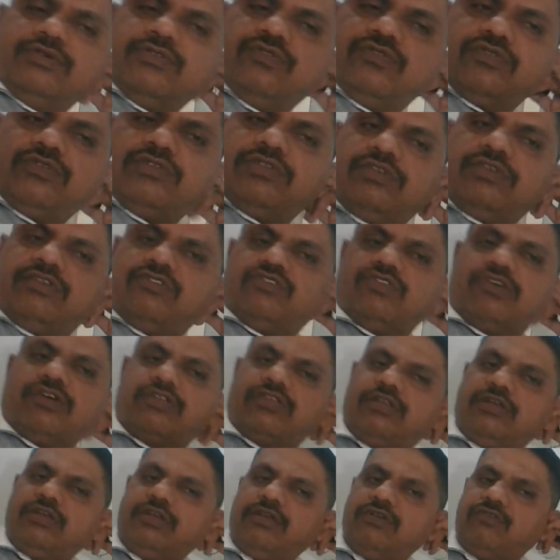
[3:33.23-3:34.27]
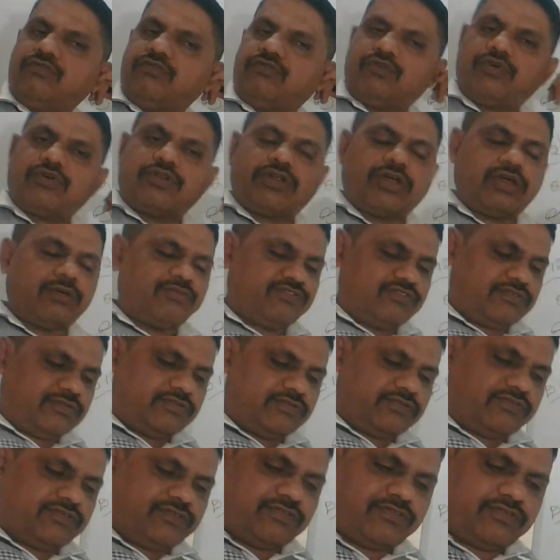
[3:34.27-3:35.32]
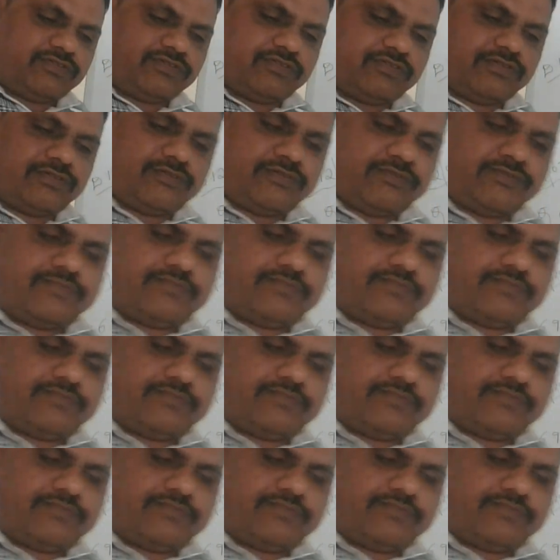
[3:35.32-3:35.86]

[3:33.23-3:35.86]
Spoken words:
So these are the 4 options.